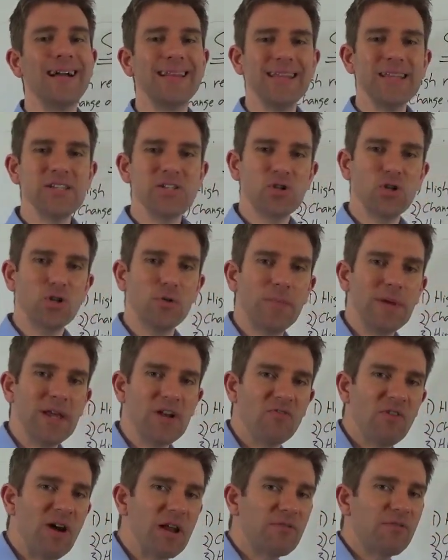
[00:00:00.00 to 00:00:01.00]
This could be
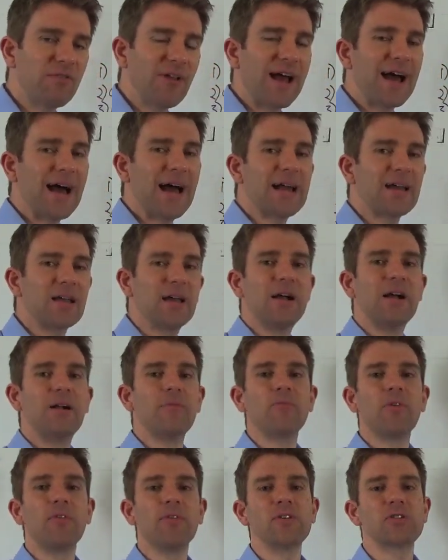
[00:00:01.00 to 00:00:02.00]
a red flag
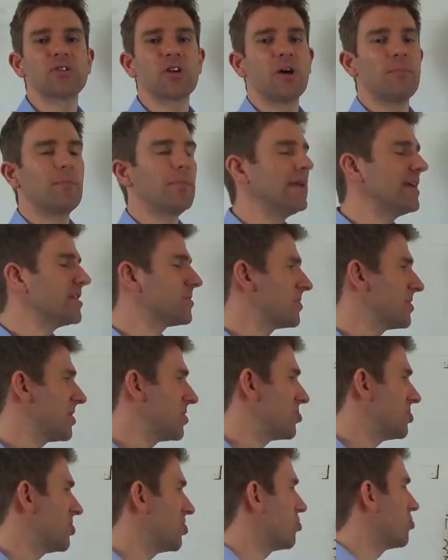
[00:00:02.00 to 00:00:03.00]
that this company is
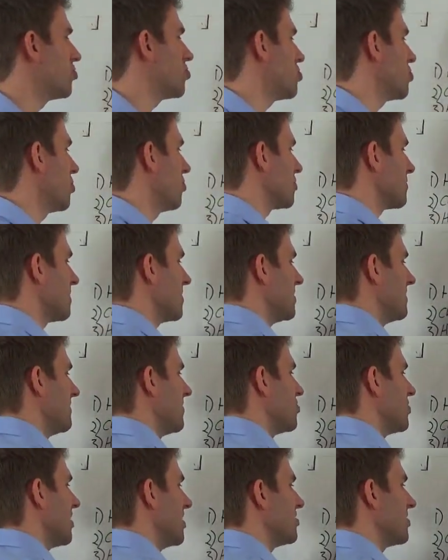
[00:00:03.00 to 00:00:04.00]
potentially a good short, especially
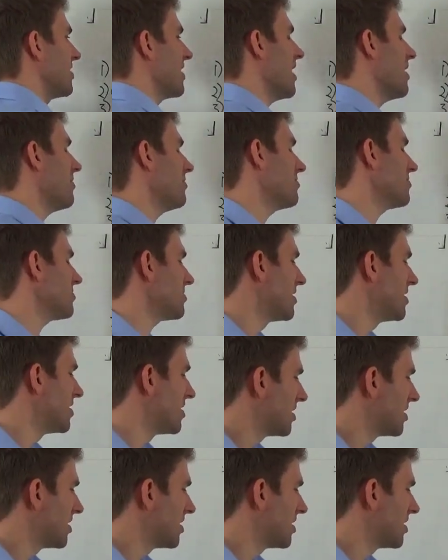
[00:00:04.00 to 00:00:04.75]
if they change accountants,